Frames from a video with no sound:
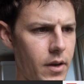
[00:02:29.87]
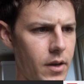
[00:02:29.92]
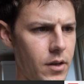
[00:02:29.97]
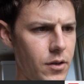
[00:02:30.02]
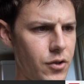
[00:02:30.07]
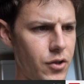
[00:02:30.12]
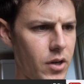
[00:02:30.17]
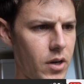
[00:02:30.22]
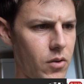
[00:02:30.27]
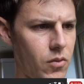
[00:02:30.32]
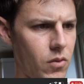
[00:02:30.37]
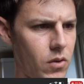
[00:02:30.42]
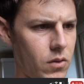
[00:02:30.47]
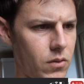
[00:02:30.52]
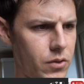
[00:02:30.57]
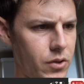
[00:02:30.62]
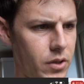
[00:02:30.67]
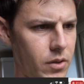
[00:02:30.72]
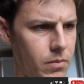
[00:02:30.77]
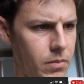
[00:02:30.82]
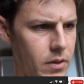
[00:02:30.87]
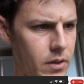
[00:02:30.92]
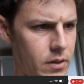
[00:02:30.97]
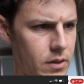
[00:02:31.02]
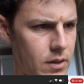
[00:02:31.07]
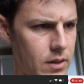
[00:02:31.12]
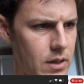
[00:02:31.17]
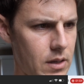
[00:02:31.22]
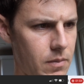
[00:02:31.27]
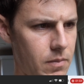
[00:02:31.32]
In general, she
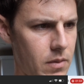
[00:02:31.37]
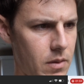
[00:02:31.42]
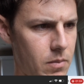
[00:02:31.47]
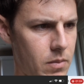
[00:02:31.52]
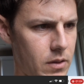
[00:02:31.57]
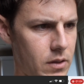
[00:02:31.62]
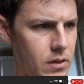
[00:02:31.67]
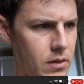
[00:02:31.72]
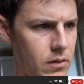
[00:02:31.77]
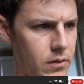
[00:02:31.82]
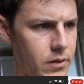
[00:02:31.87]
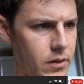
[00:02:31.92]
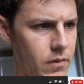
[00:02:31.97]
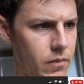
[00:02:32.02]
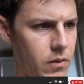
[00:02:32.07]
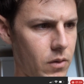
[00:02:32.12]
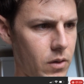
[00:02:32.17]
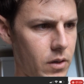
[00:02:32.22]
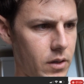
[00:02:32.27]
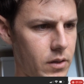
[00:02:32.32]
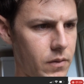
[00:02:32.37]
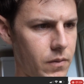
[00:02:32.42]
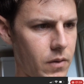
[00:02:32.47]
appears sleepy but stirs the voice,